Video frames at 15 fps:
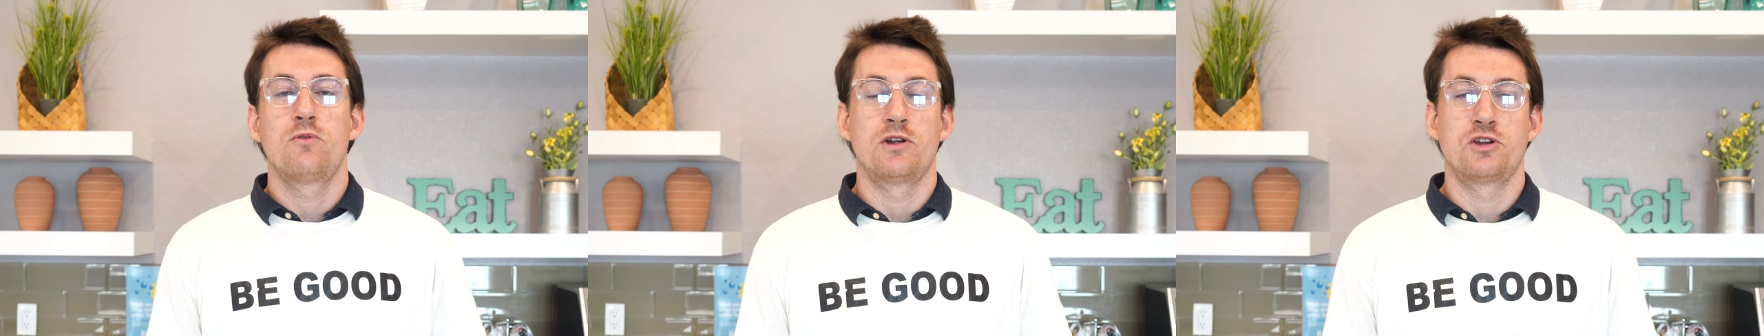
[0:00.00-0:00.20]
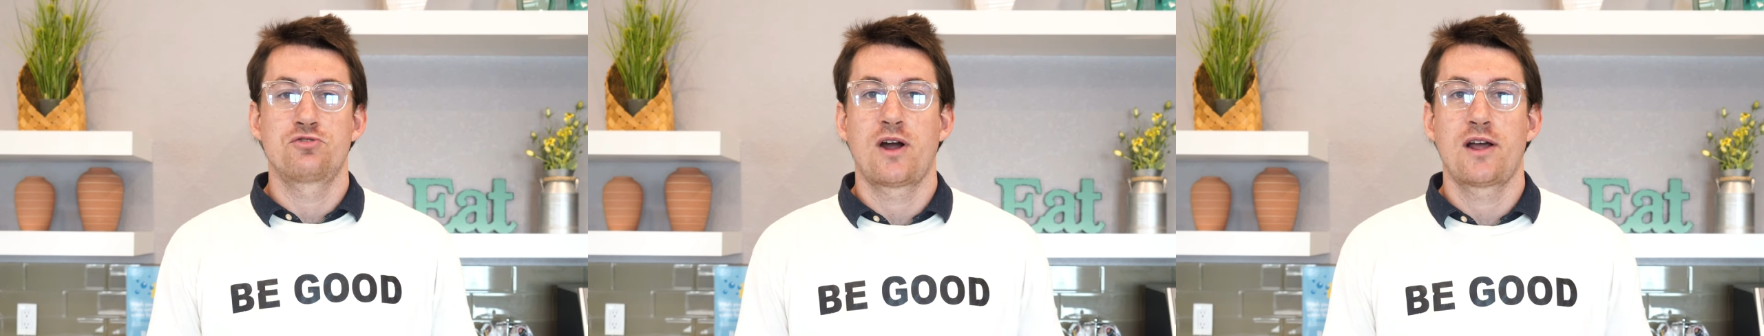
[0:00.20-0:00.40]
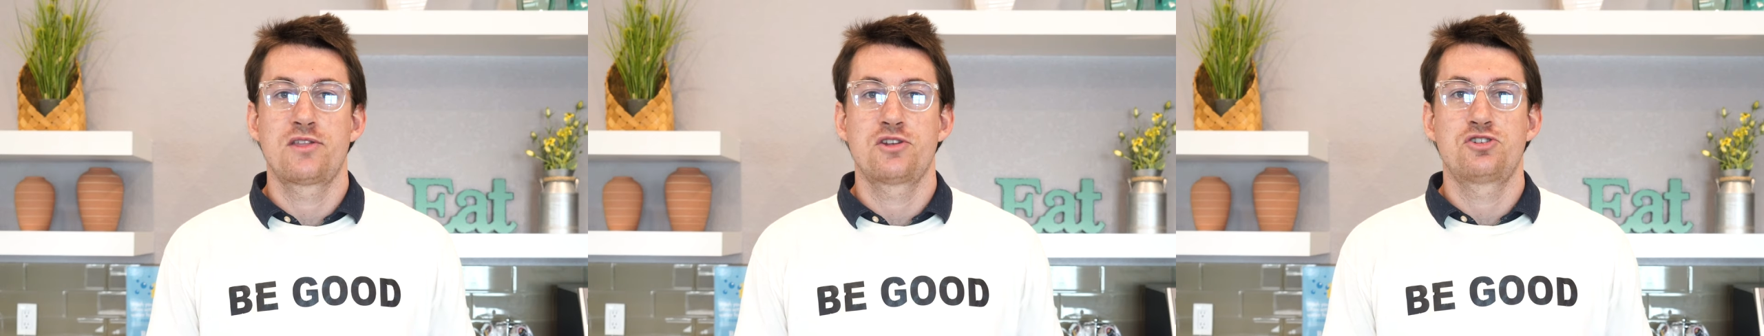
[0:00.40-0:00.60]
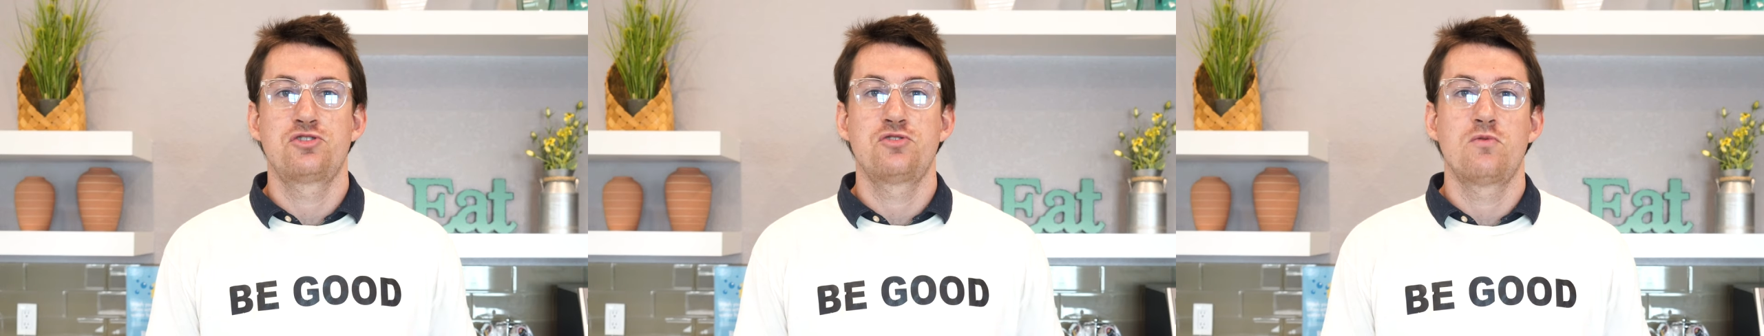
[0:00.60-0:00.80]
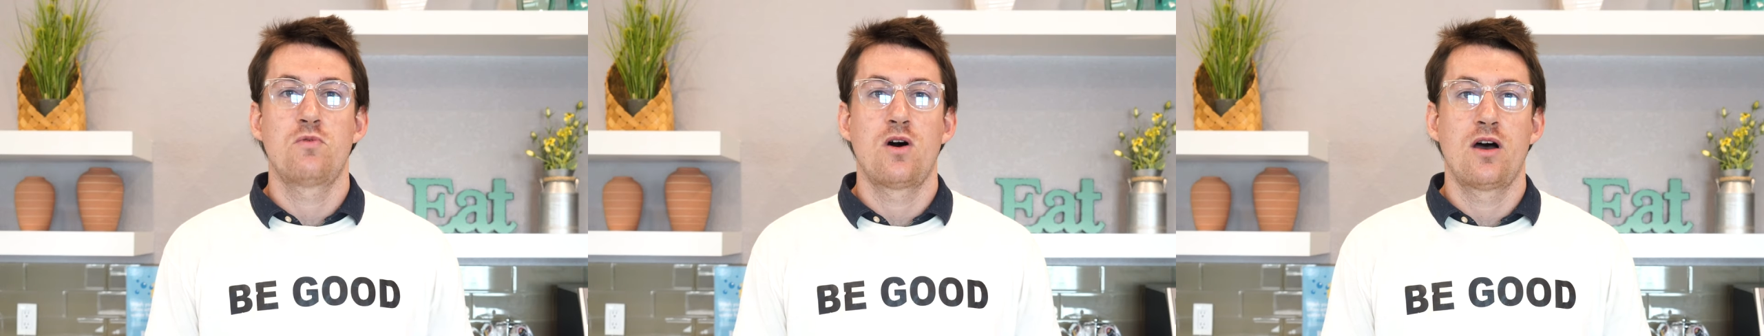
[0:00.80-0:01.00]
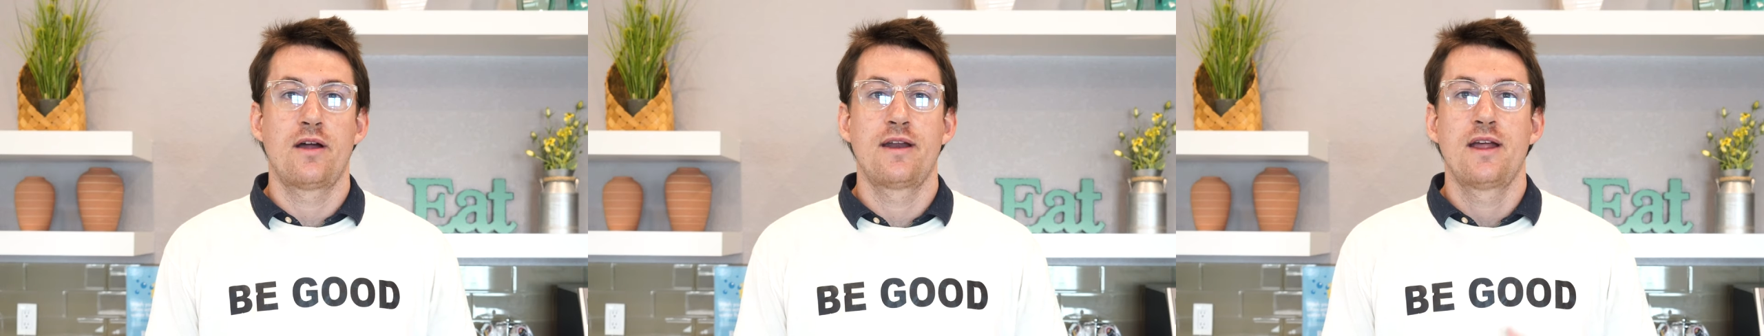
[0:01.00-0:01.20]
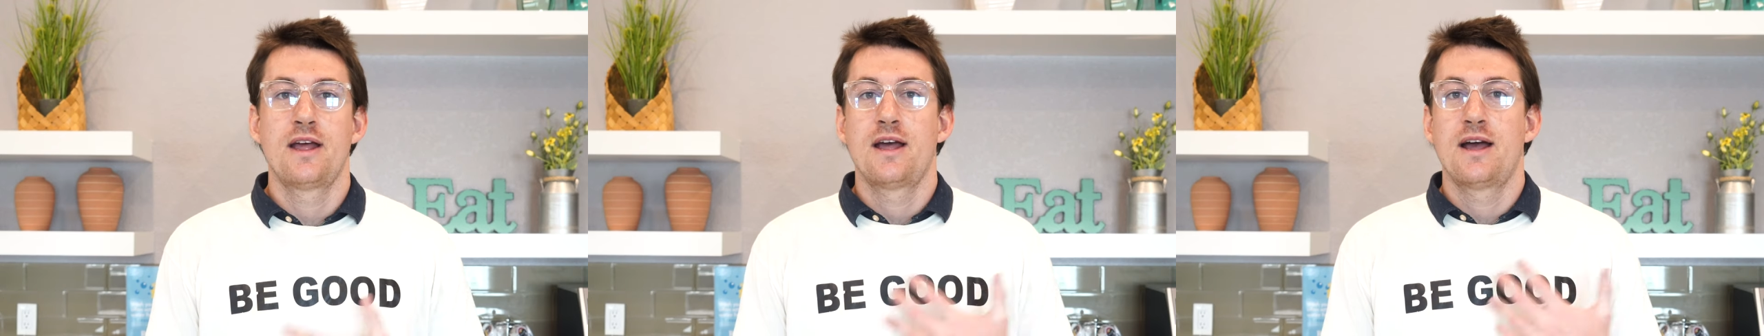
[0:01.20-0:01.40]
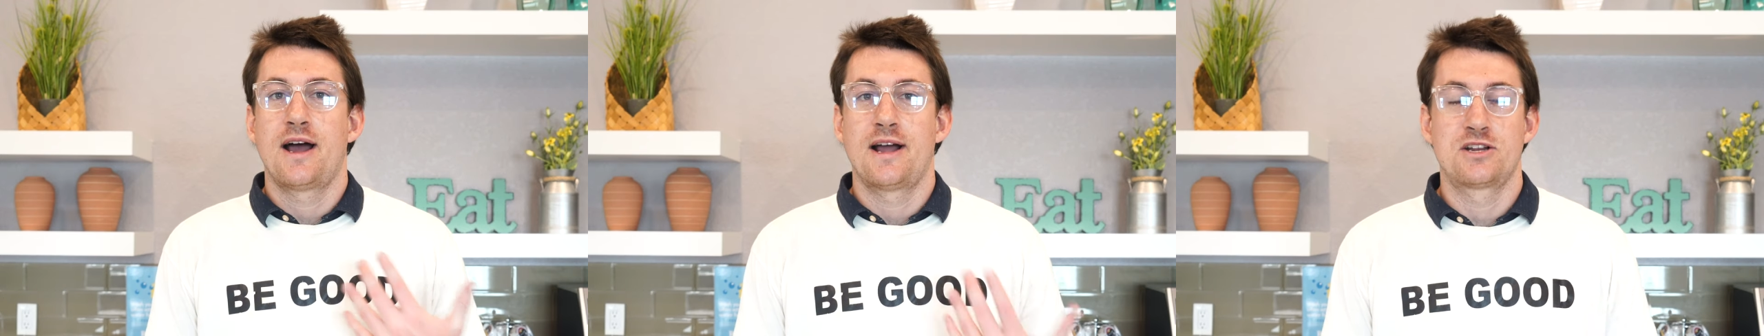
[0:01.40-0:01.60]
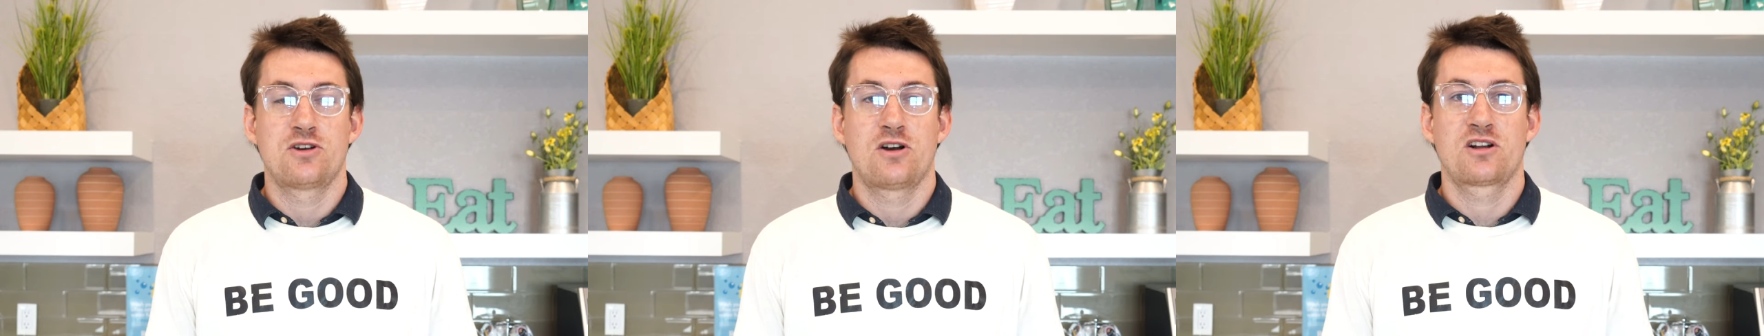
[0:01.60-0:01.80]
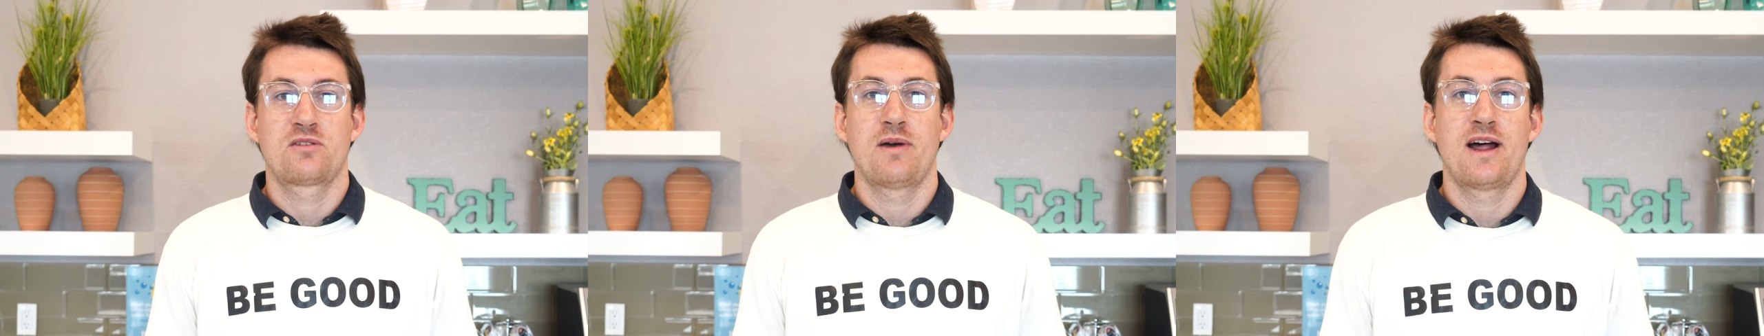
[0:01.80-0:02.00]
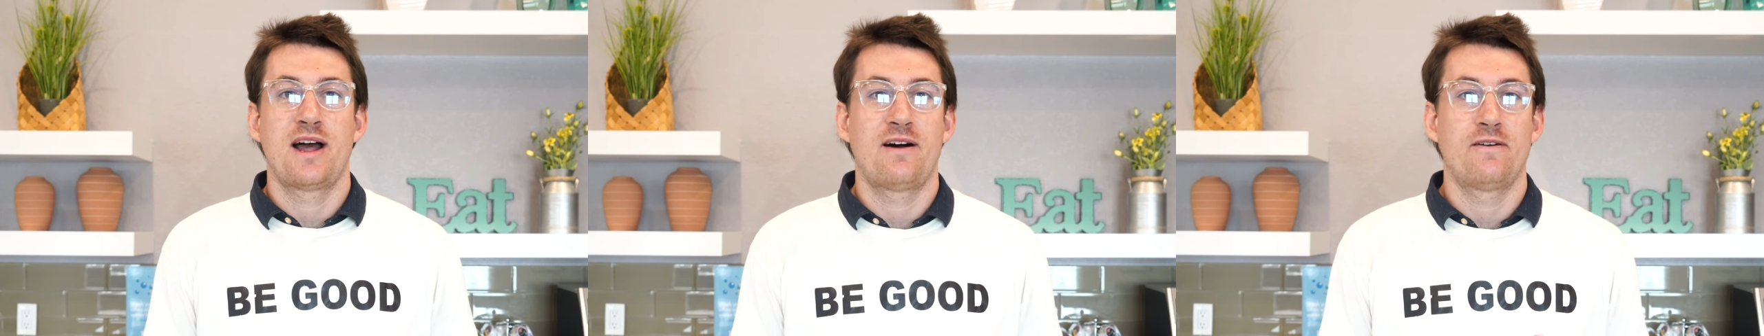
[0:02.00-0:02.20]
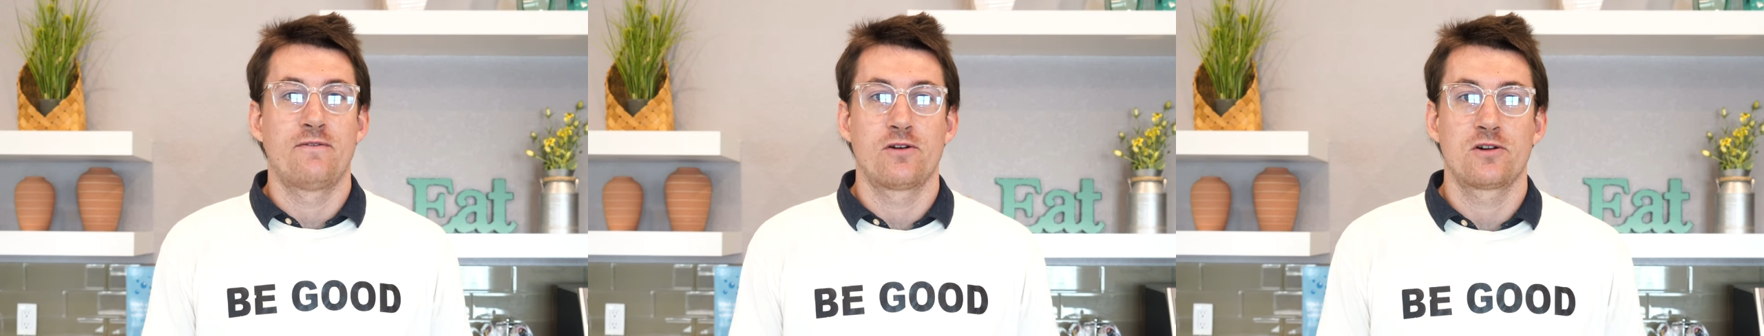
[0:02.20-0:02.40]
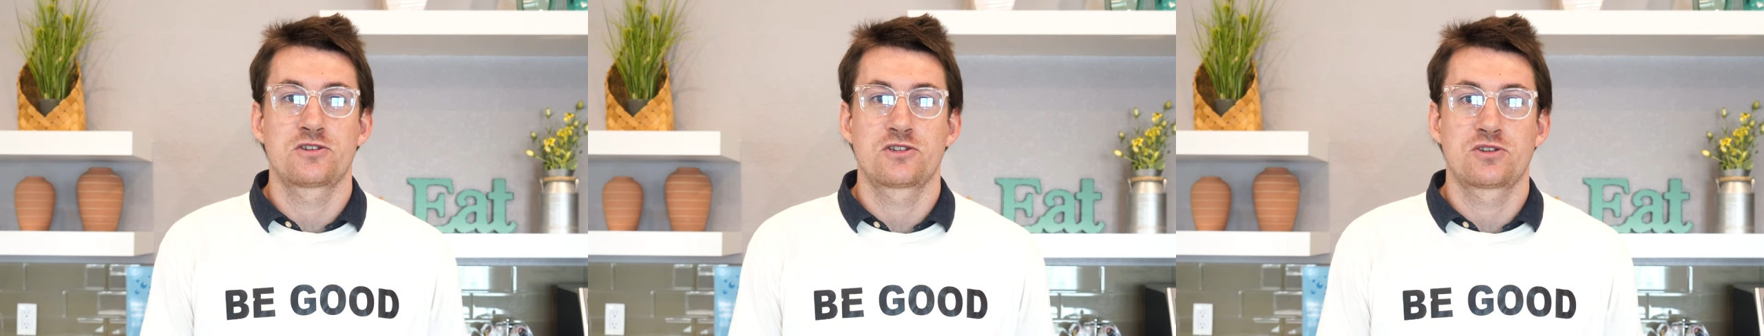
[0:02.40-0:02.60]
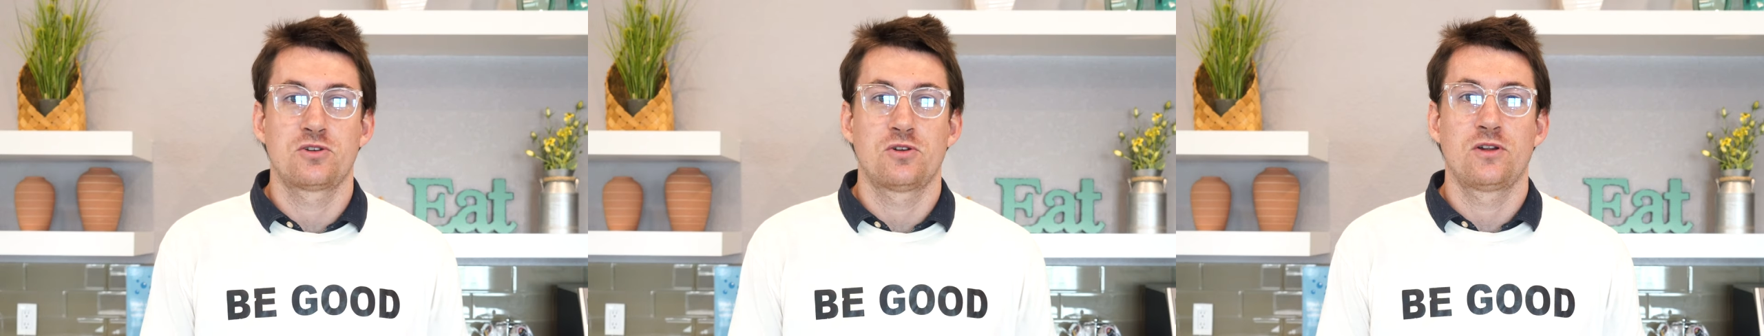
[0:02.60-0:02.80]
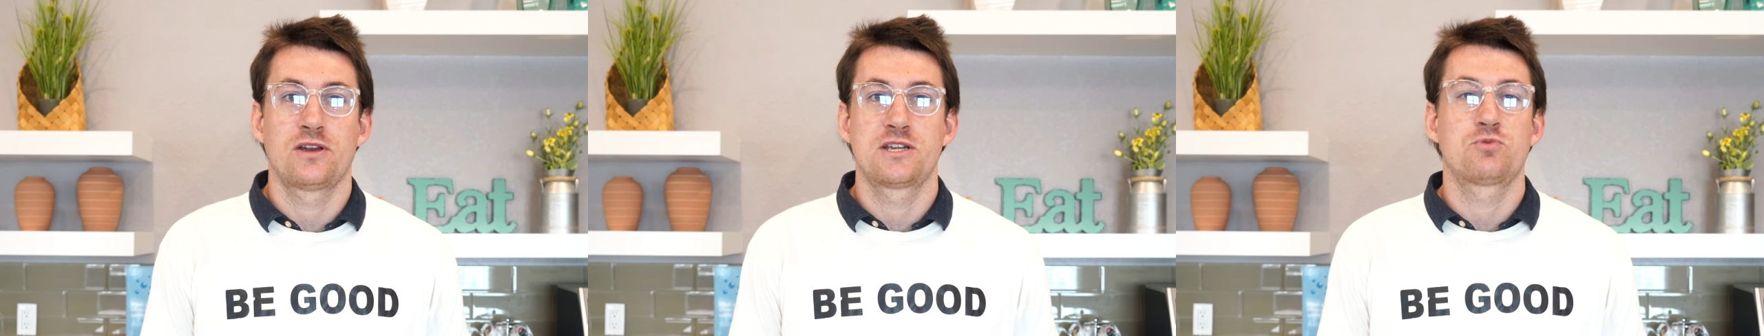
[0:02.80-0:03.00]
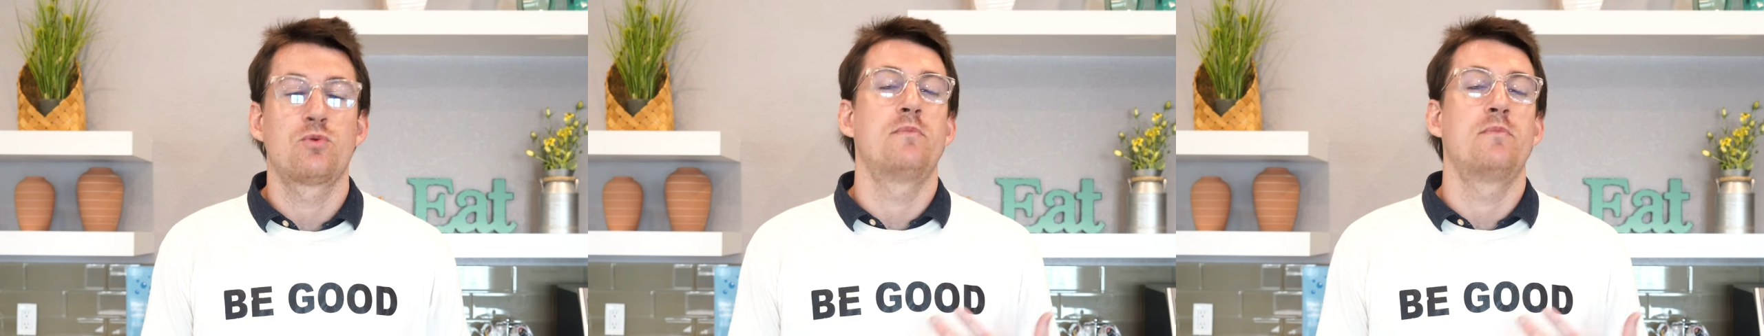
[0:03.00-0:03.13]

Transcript: We tried the shoe on. I talked about how versatile it is,